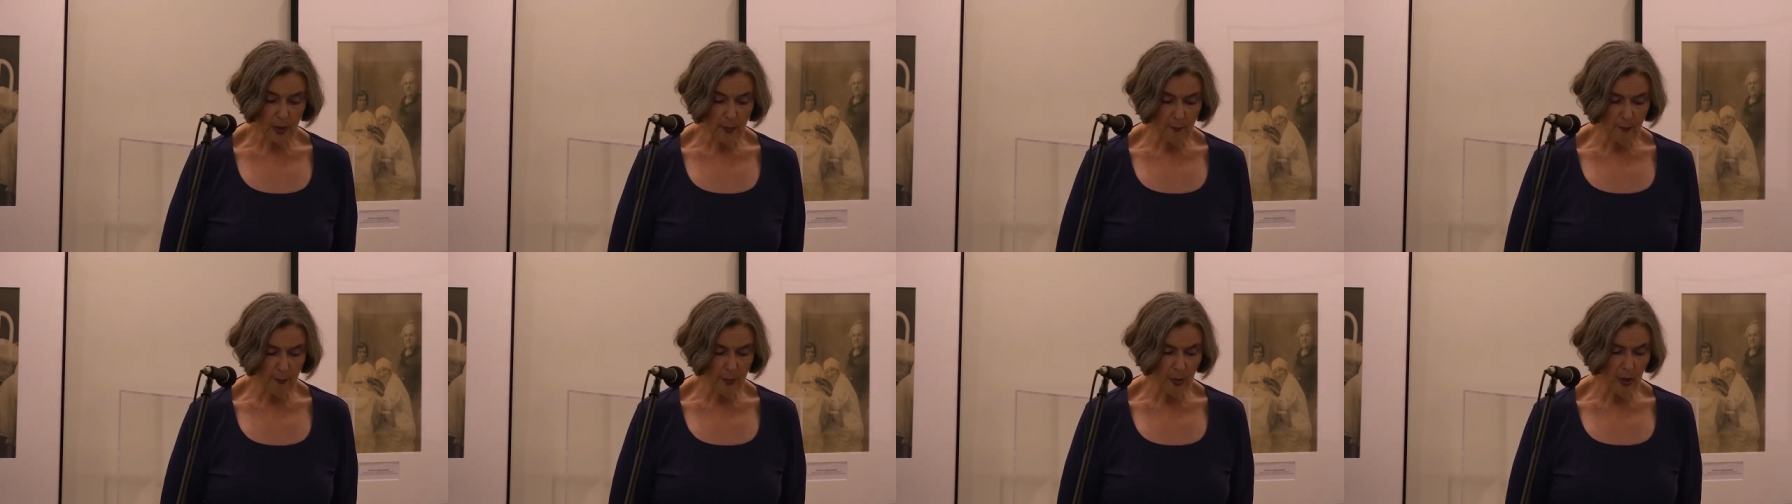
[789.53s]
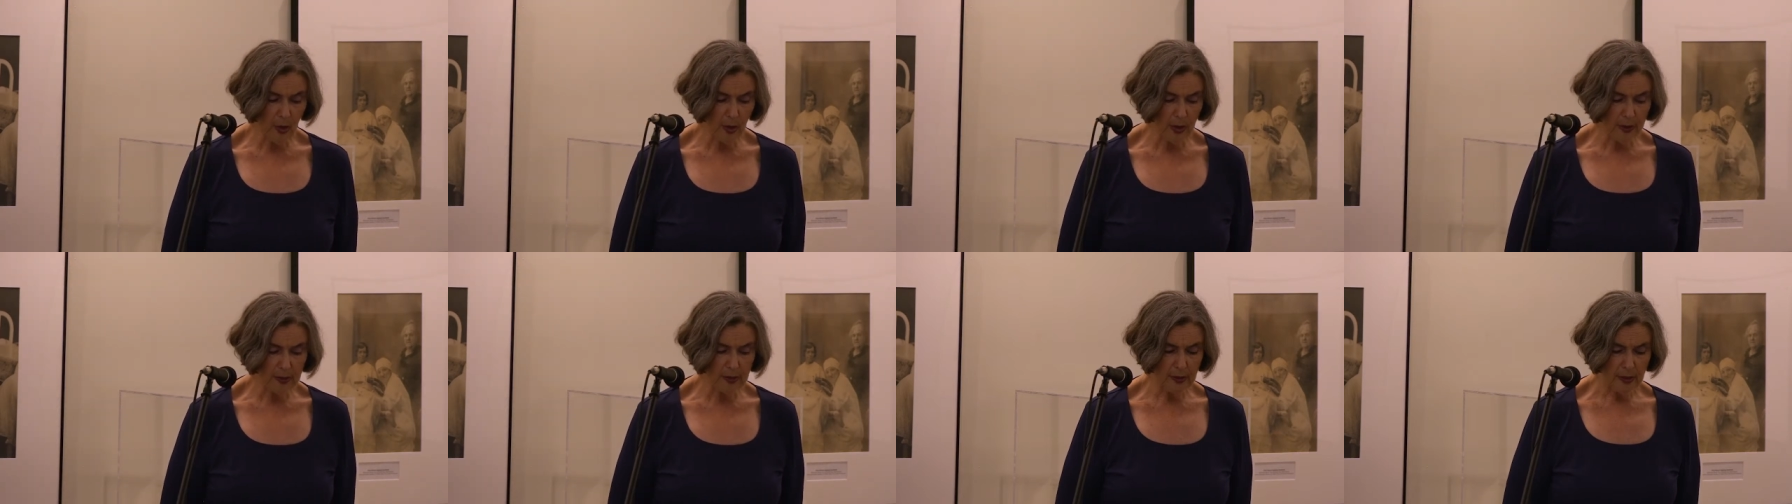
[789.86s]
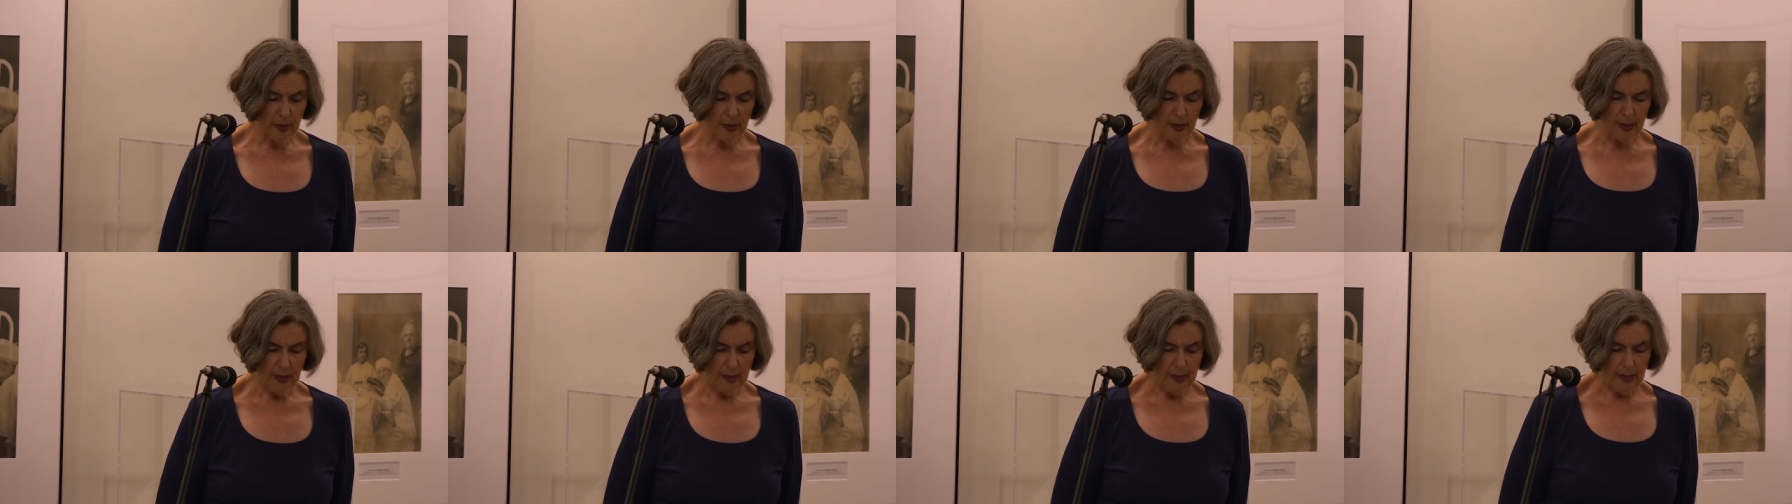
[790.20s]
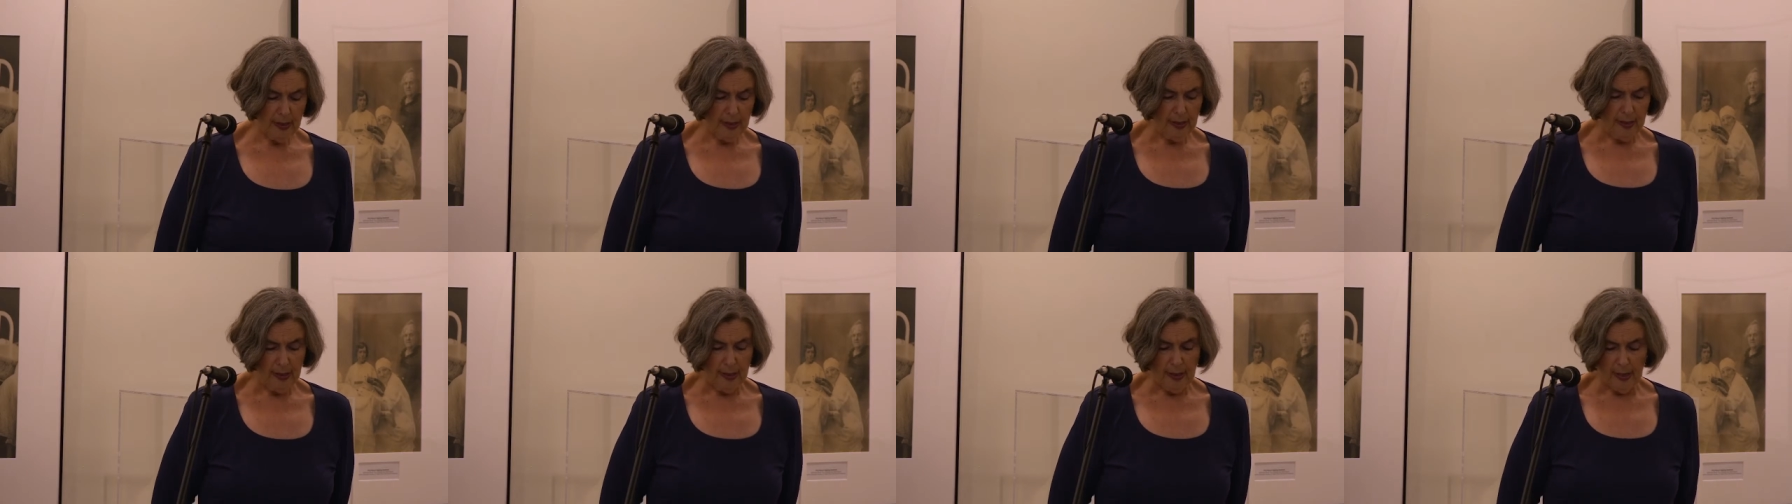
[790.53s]
But
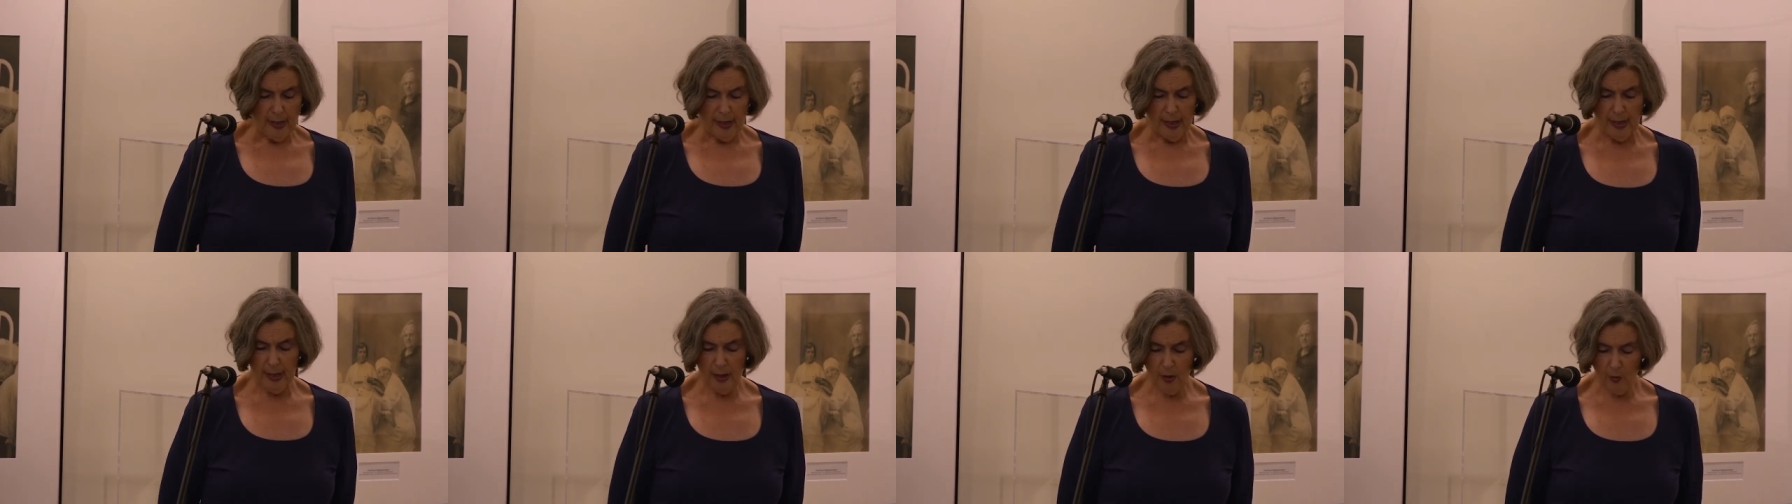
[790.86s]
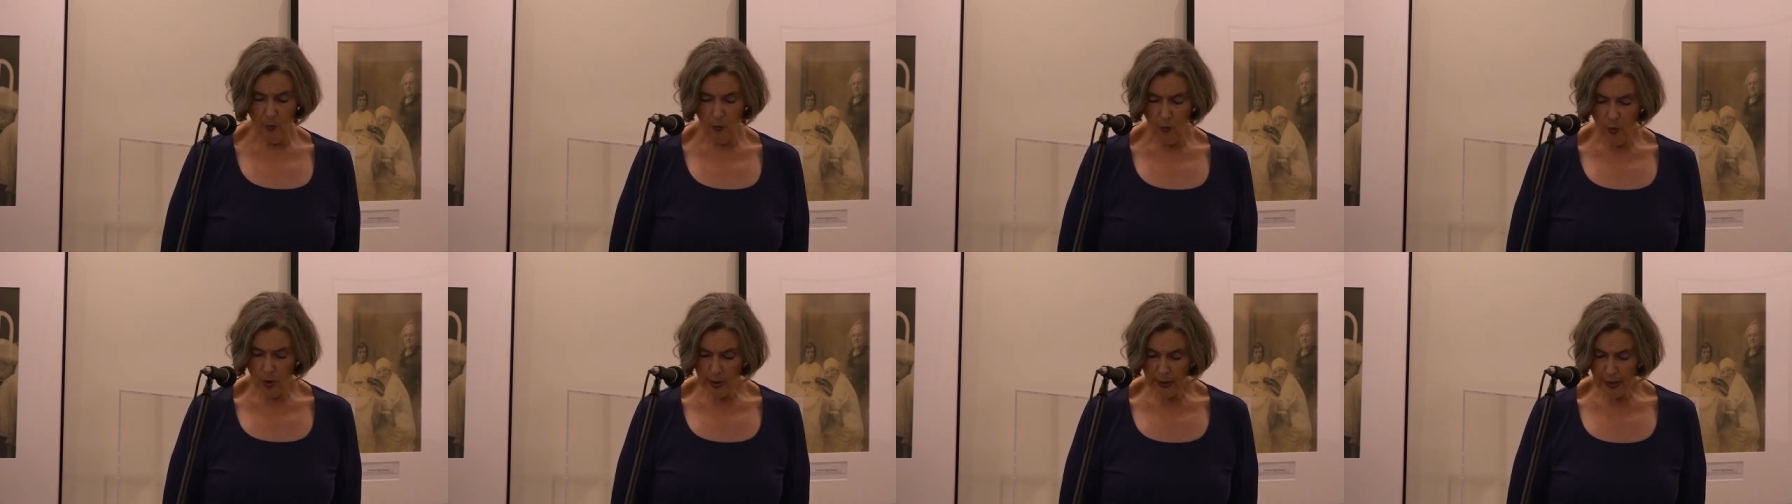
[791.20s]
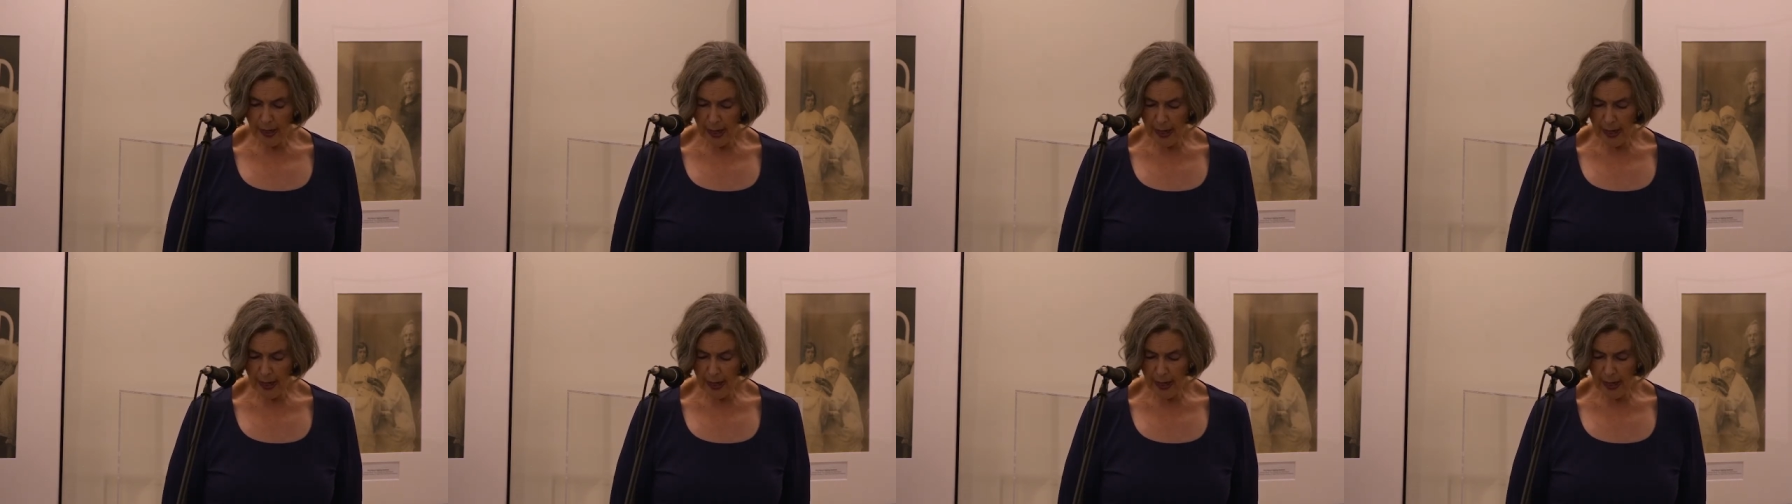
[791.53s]
what